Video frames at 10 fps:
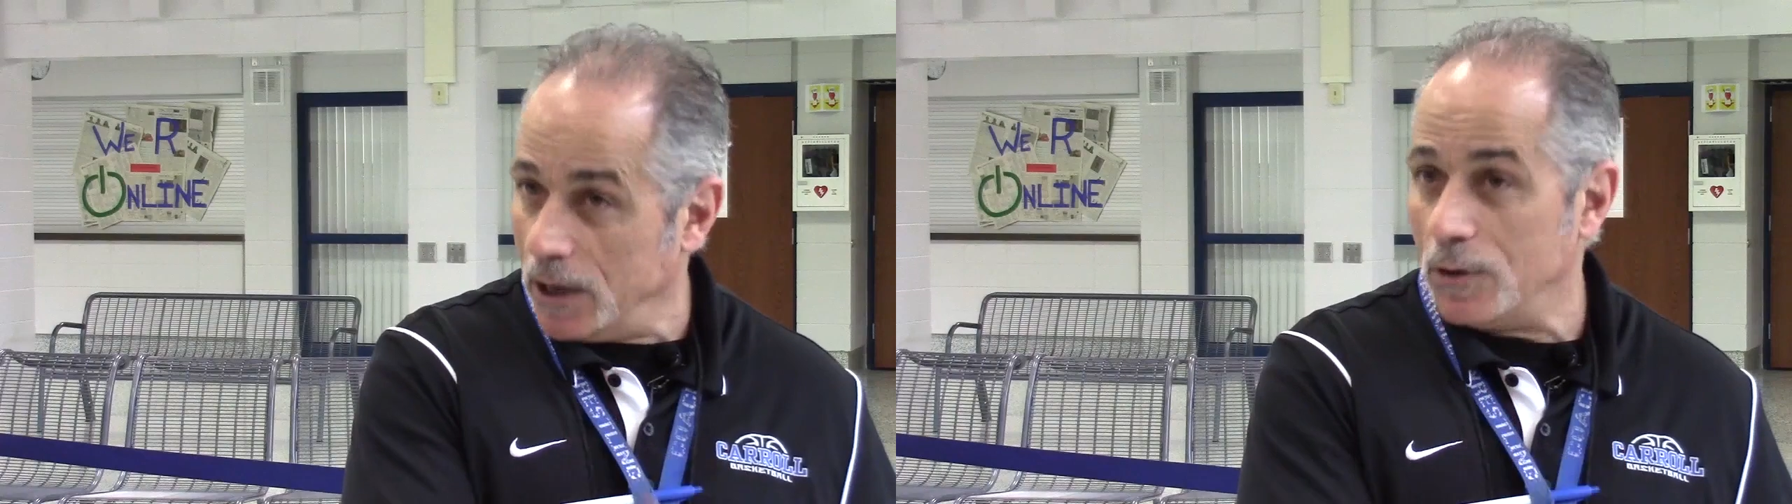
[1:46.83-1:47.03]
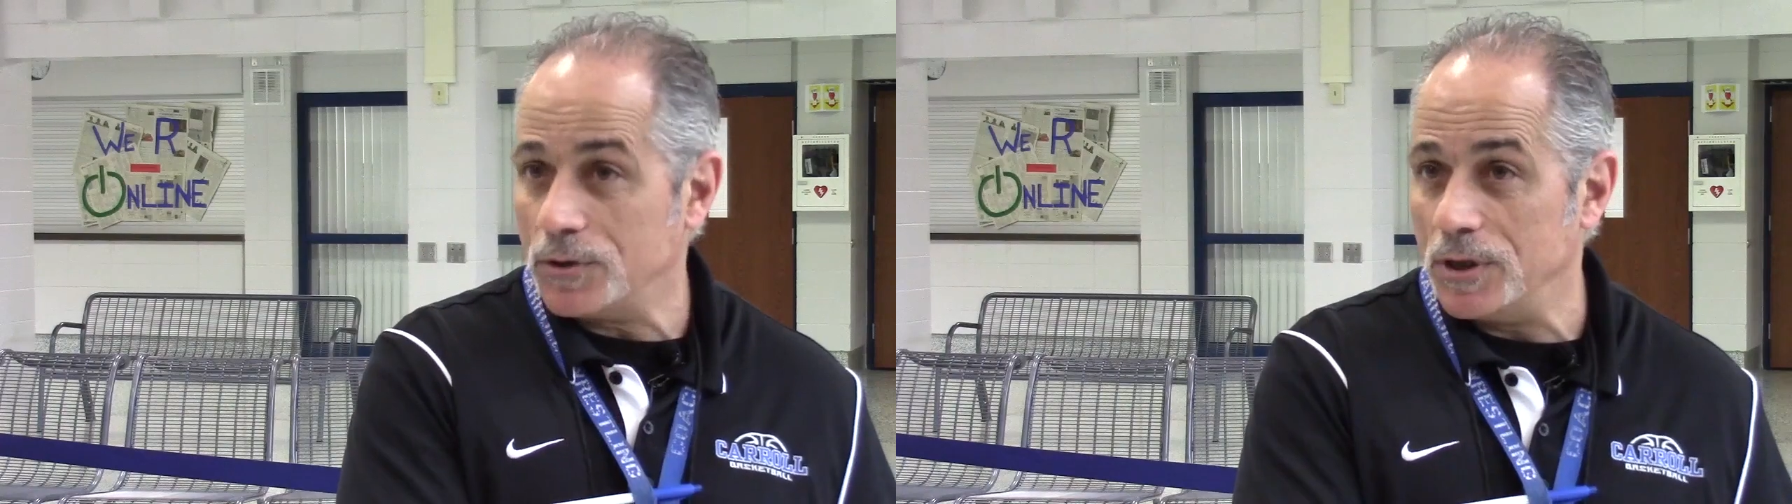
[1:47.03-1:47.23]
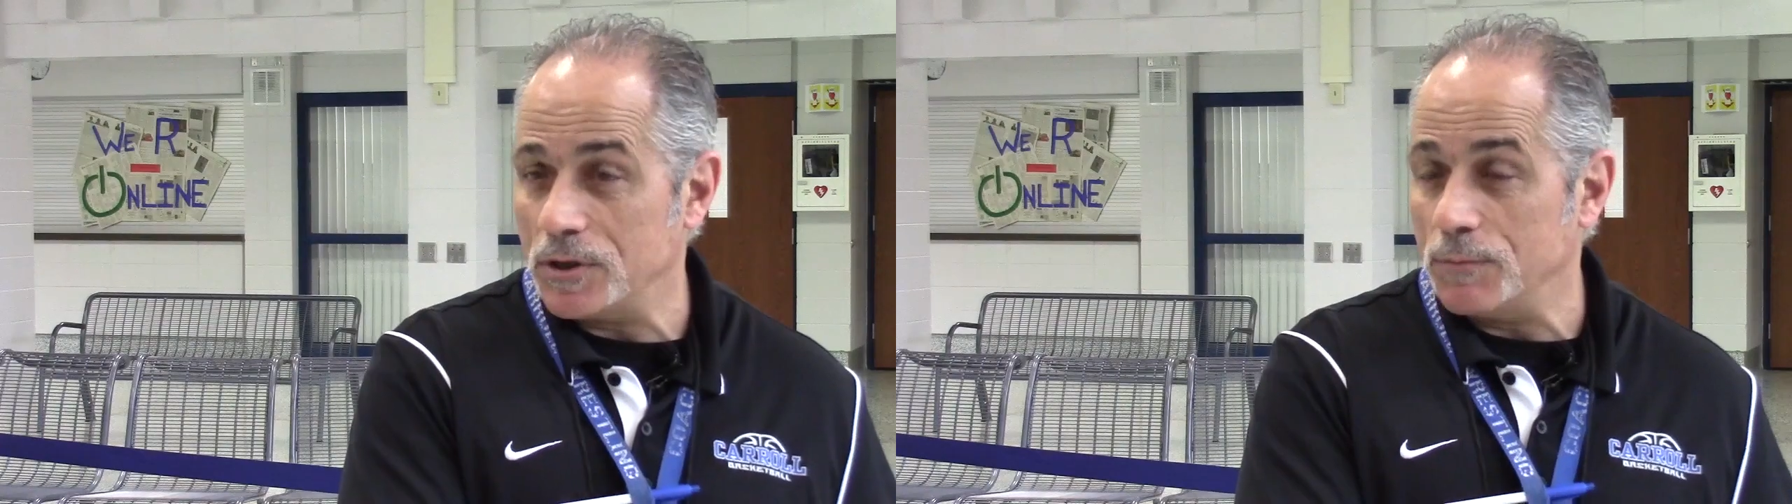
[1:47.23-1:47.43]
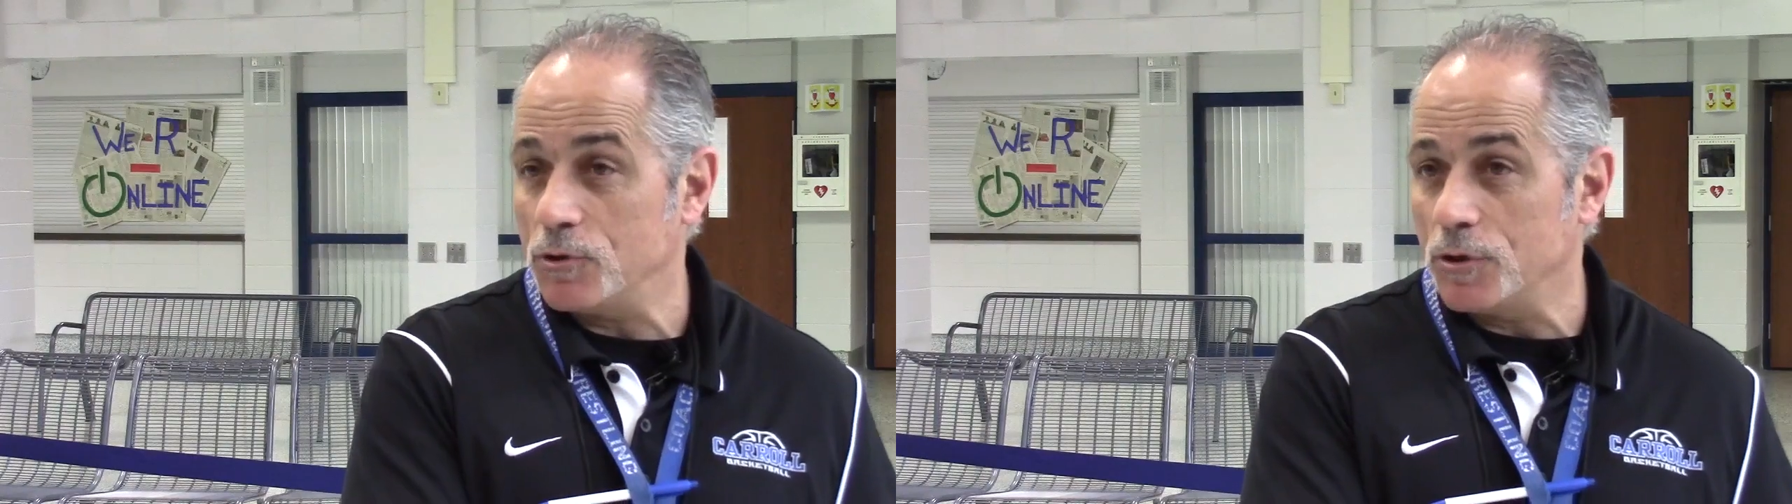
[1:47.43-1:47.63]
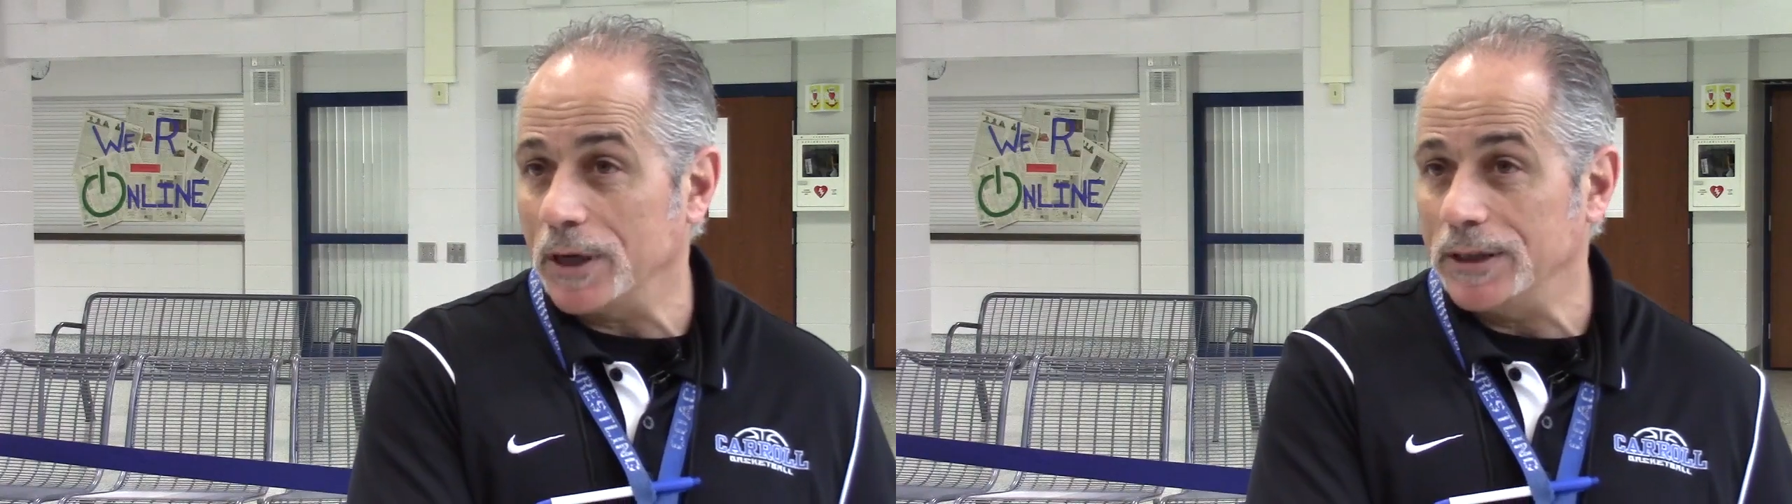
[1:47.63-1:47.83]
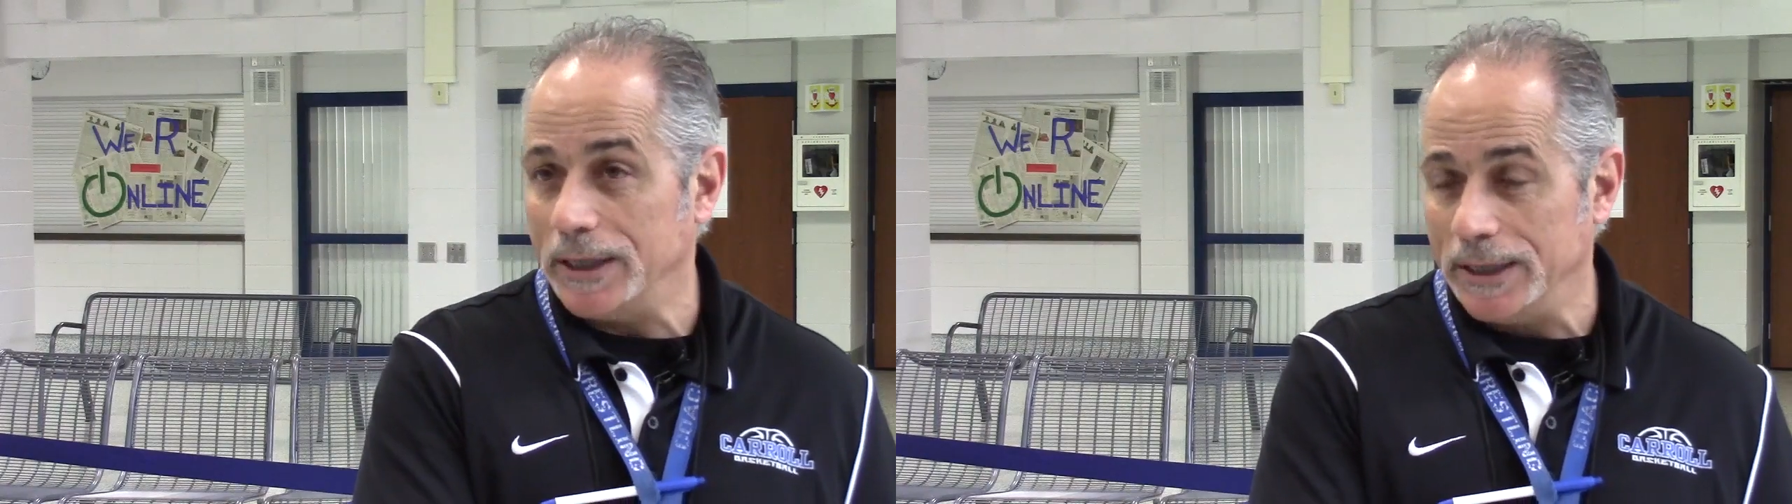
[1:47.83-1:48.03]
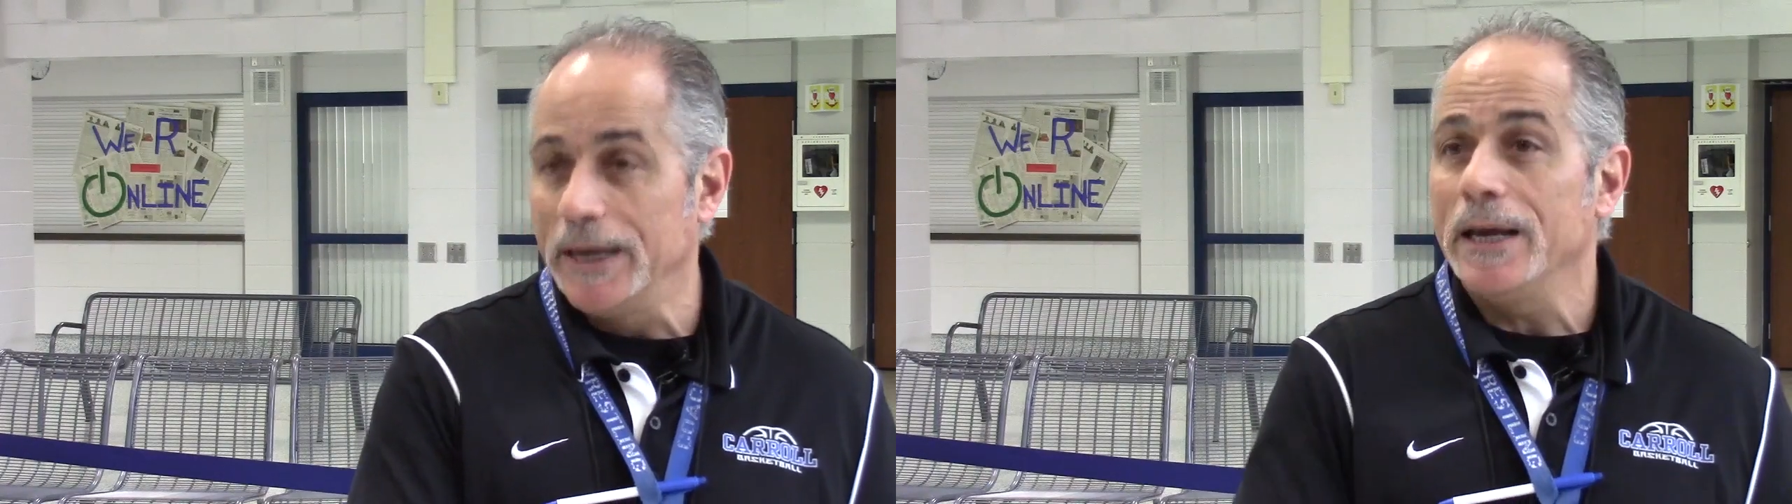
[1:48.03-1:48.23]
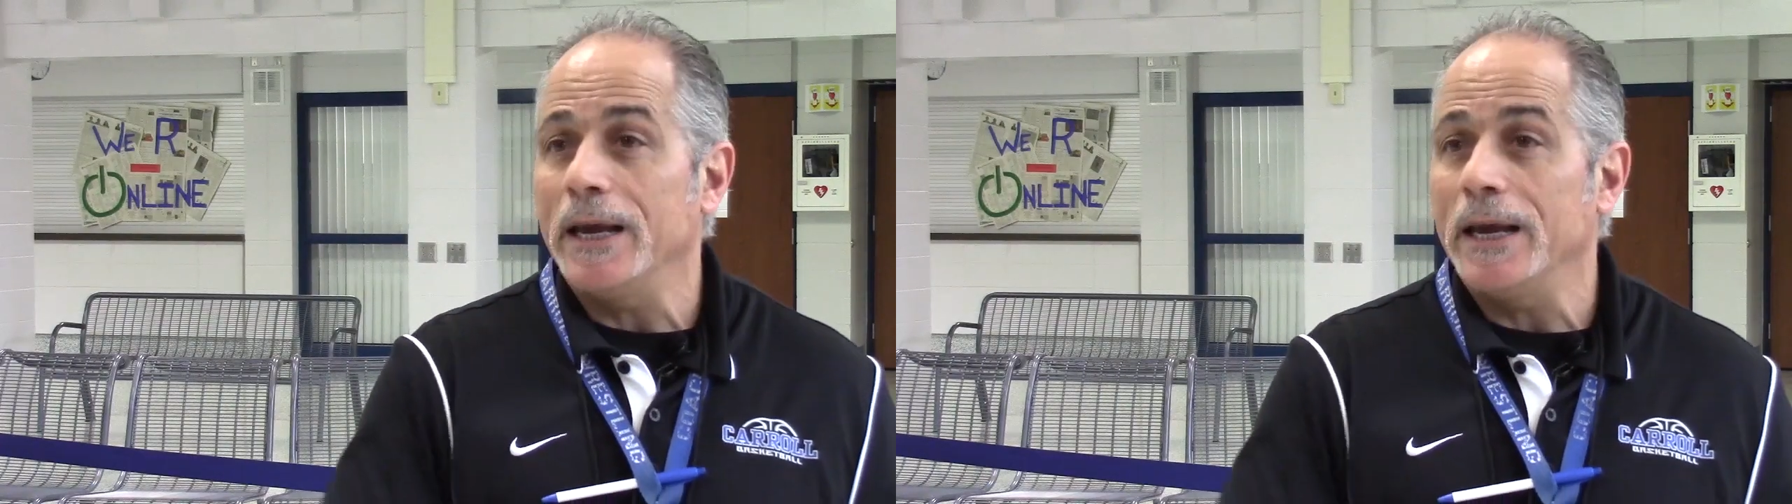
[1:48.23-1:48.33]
else has obstructed it?